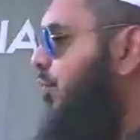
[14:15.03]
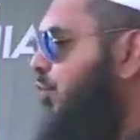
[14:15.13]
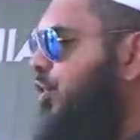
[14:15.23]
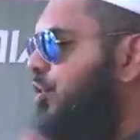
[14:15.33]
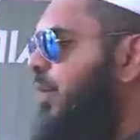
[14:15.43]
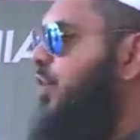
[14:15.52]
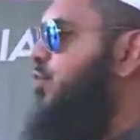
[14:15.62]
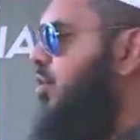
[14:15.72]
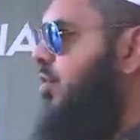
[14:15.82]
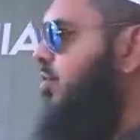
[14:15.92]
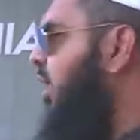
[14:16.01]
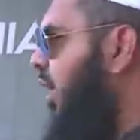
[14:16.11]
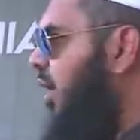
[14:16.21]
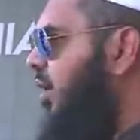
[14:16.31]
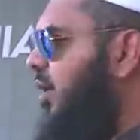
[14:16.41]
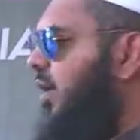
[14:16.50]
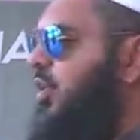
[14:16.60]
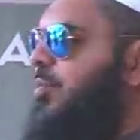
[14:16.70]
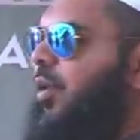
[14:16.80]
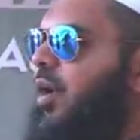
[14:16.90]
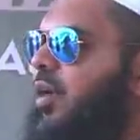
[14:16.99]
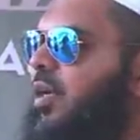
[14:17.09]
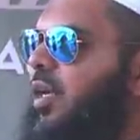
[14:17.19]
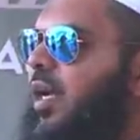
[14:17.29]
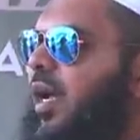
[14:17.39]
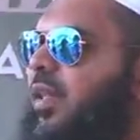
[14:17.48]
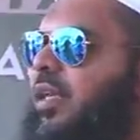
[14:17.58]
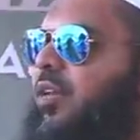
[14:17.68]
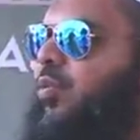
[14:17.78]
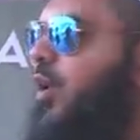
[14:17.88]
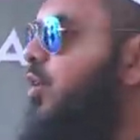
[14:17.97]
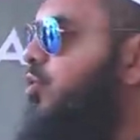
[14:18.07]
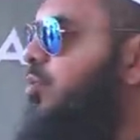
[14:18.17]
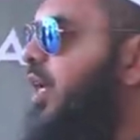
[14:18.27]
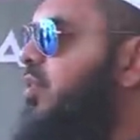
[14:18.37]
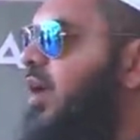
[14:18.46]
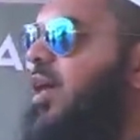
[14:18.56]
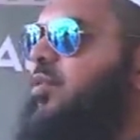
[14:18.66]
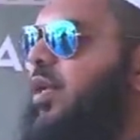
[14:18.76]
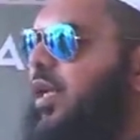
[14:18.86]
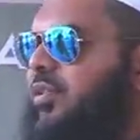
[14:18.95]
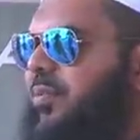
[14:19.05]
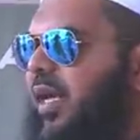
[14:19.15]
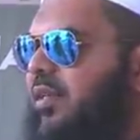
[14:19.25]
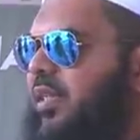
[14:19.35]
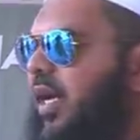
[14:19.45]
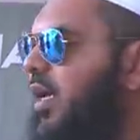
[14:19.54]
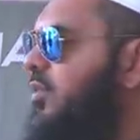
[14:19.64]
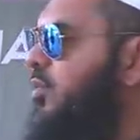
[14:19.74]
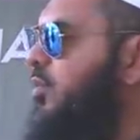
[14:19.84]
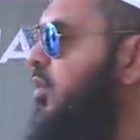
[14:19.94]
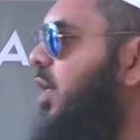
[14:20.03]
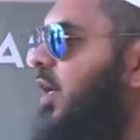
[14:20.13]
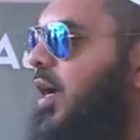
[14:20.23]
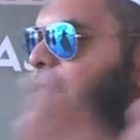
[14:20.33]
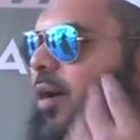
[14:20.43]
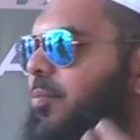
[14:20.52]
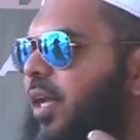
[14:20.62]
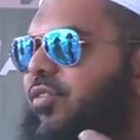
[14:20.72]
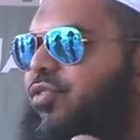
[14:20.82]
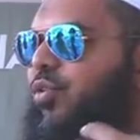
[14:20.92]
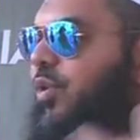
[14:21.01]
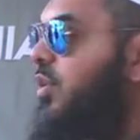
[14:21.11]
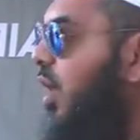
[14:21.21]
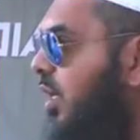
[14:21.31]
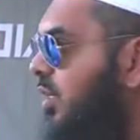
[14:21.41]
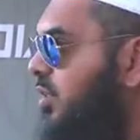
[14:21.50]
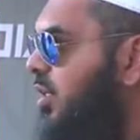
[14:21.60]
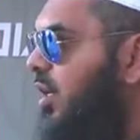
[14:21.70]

if you just made your salah in the park, and then you wanted to make dua to Allah subhanahu wa ta'ala to uh, bless you with knowledge,